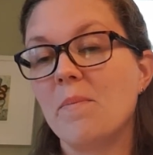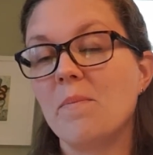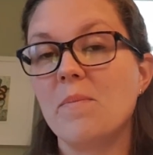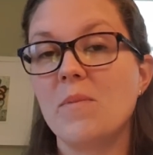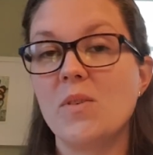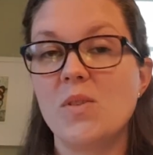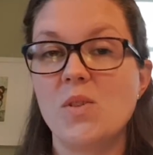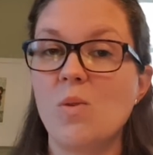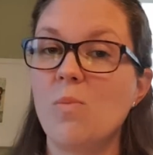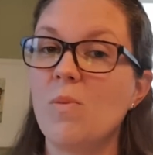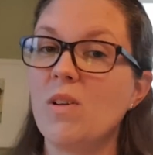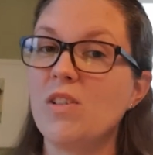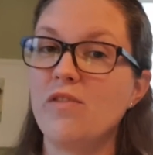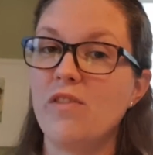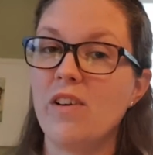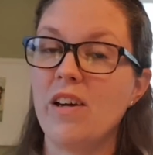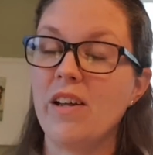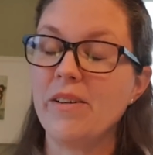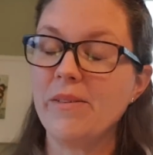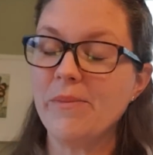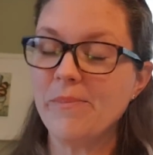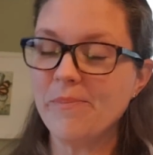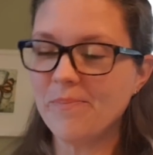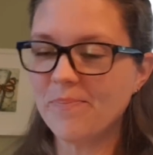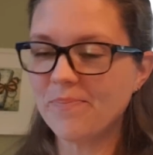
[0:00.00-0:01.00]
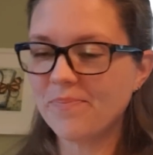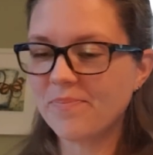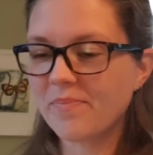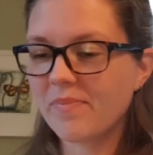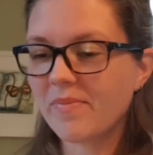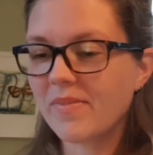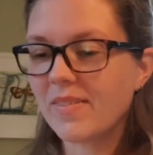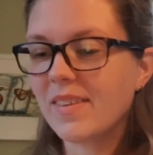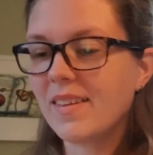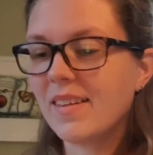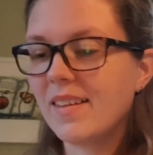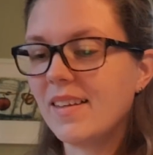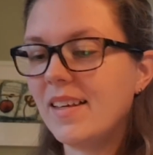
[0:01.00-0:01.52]
So much fun.
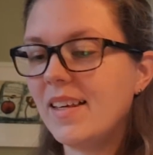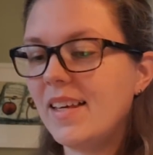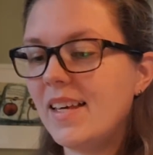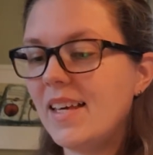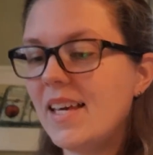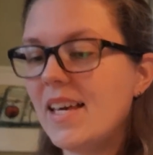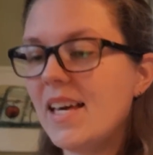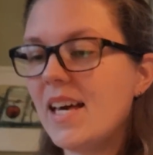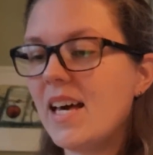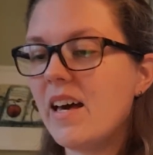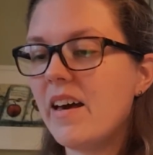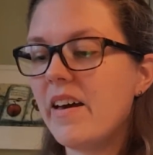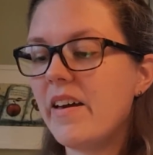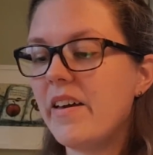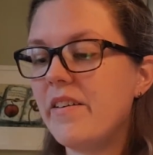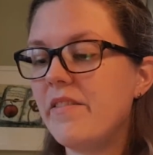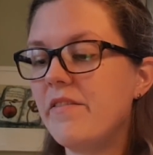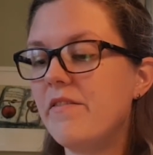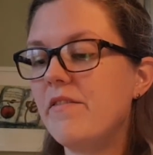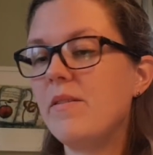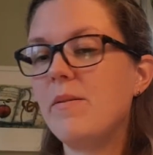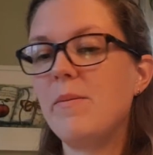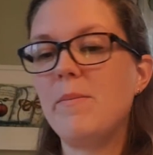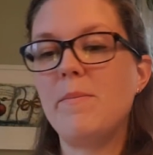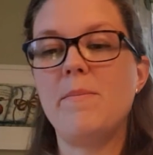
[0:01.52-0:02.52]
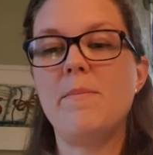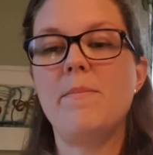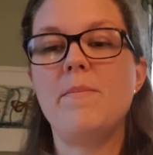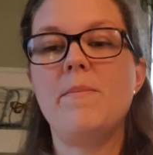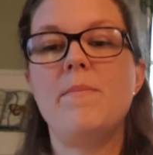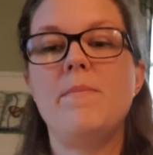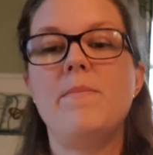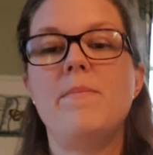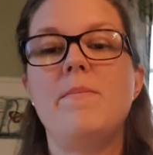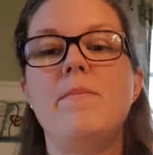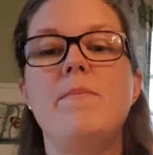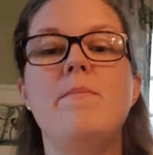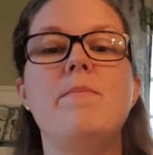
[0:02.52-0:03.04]
I
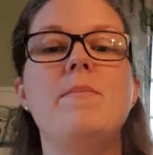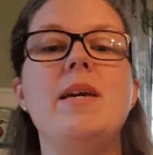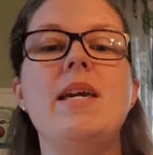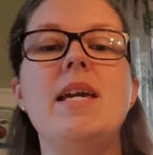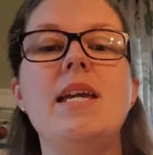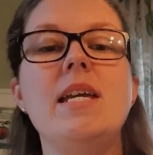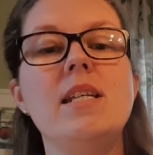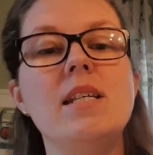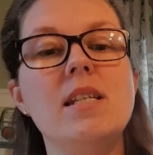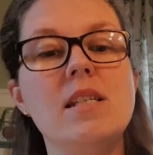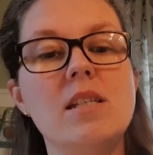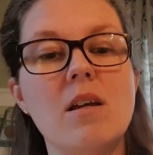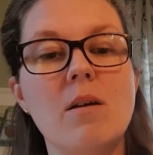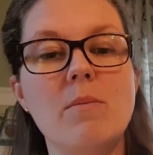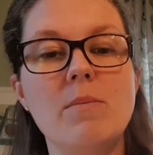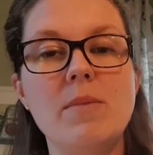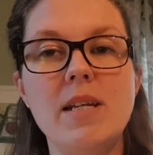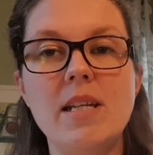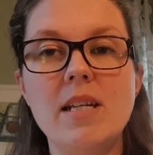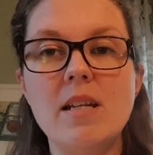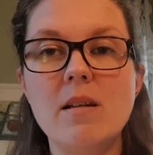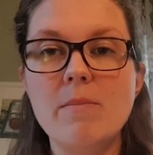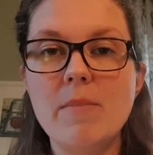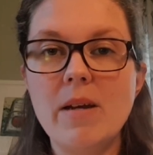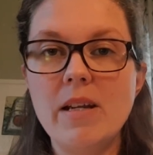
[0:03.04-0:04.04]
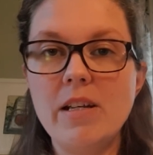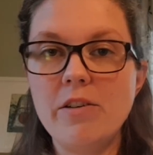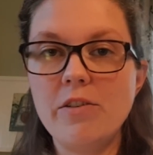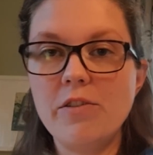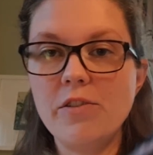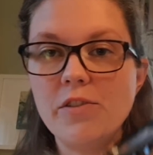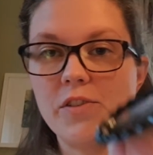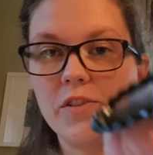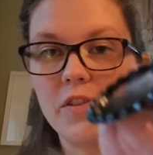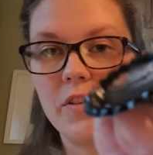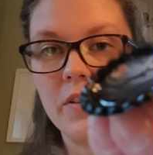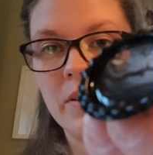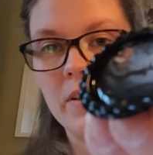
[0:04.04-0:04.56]
made some needle
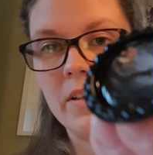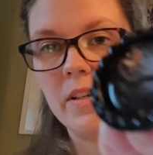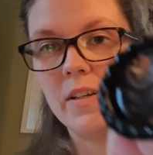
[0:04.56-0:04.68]
minders,